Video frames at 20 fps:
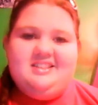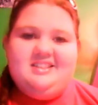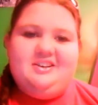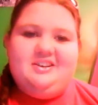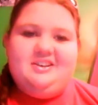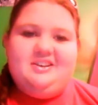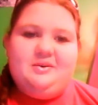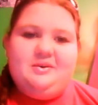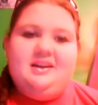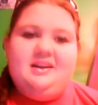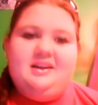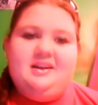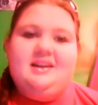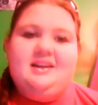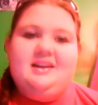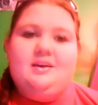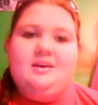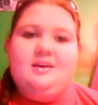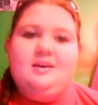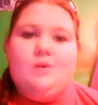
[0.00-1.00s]
to, in
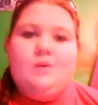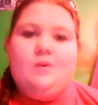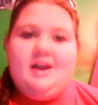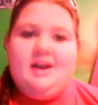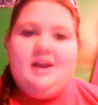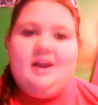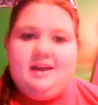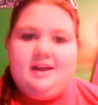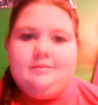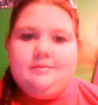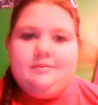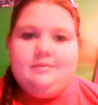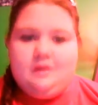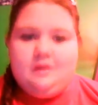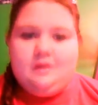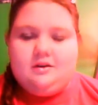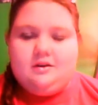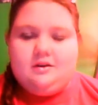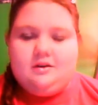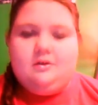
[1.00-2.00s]
any YA,
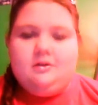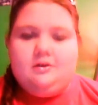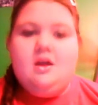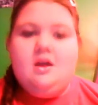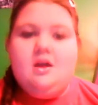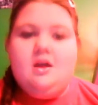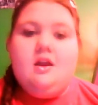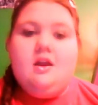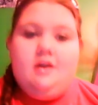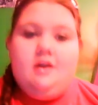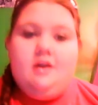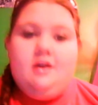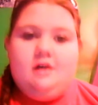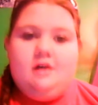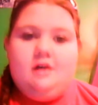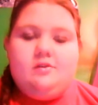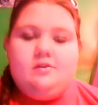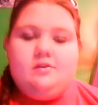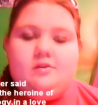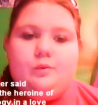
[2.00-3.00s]
adult
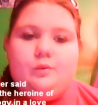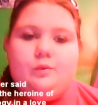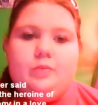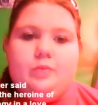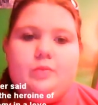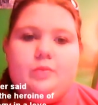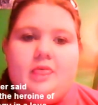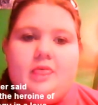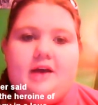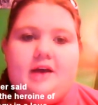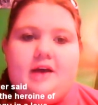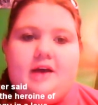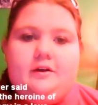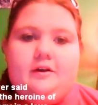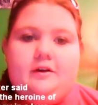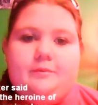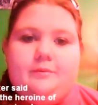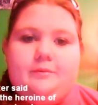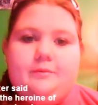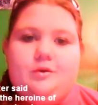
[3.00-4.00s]
novel, that
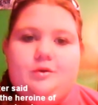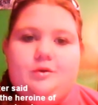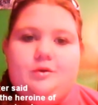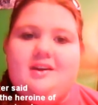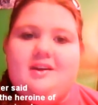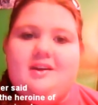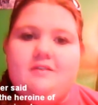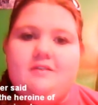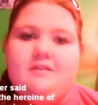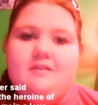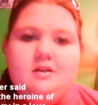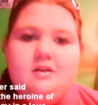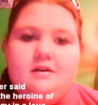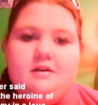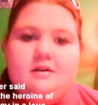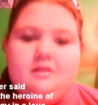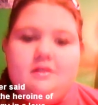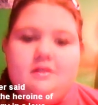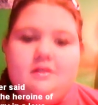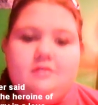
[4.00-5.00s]
you have to have
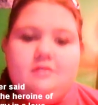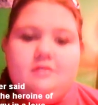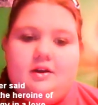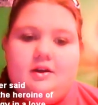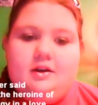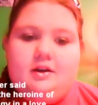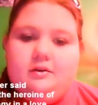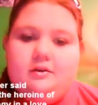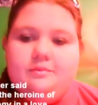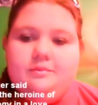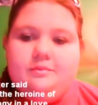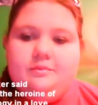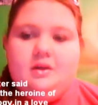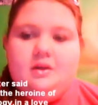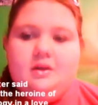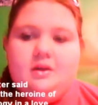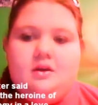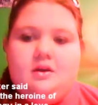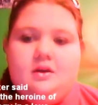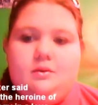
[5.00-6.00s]
a love triangle,
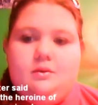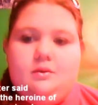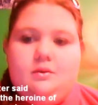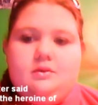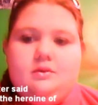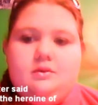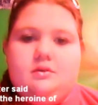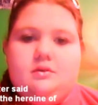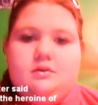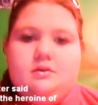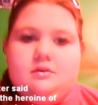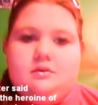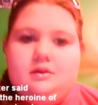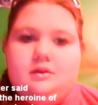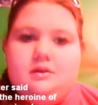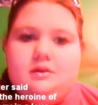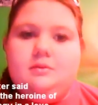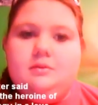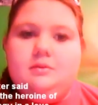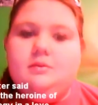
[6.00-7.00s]
which
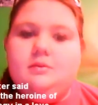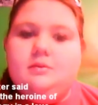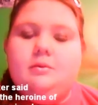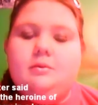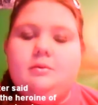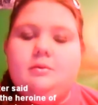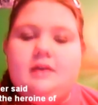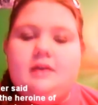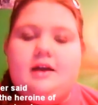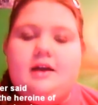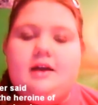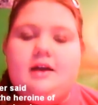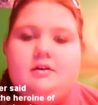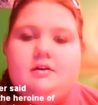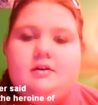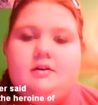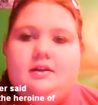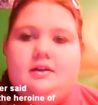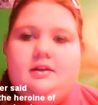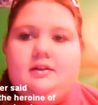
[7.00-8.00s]
seems to be pretty
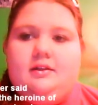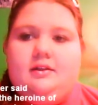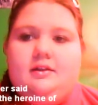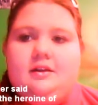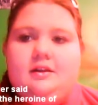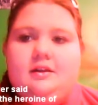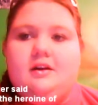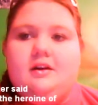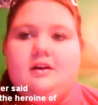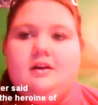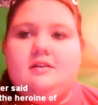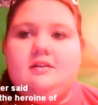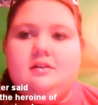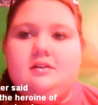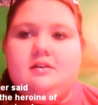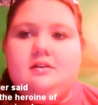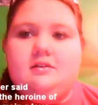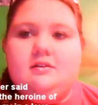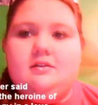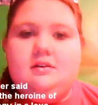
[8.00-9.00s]
accurate lately. Not
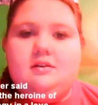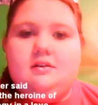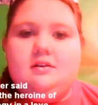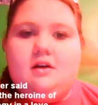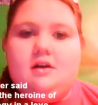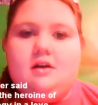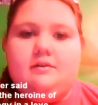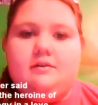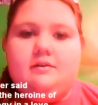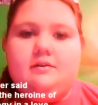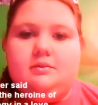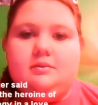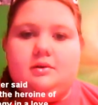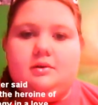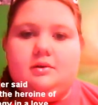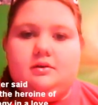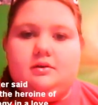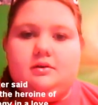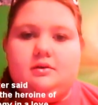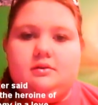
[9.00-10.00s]
just in novels and
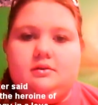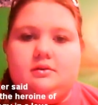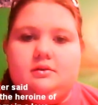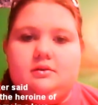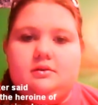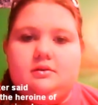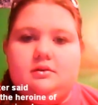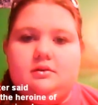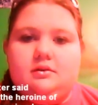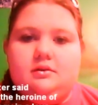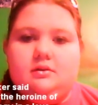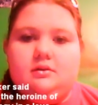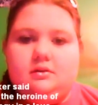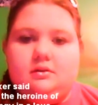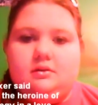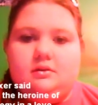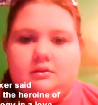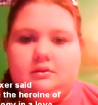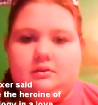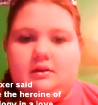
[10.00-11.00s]
books,
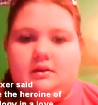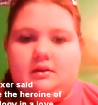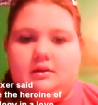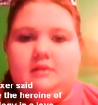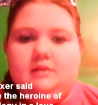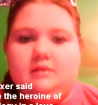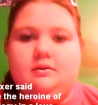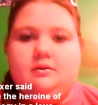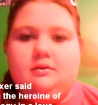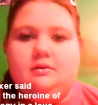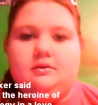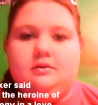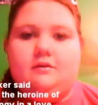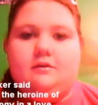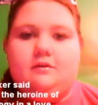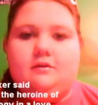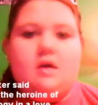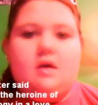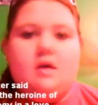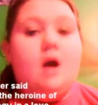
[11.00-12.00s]
and so on and so
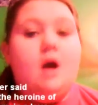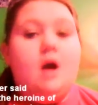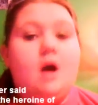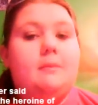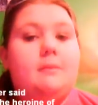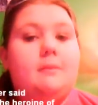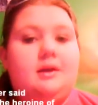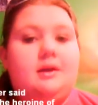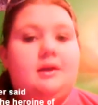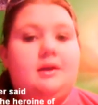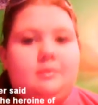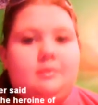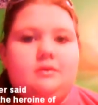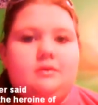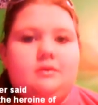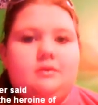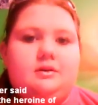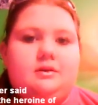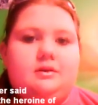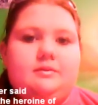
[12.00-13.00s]
forth, but in
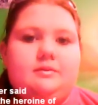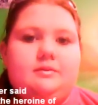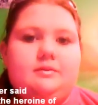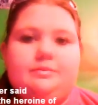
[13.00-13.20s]
movies.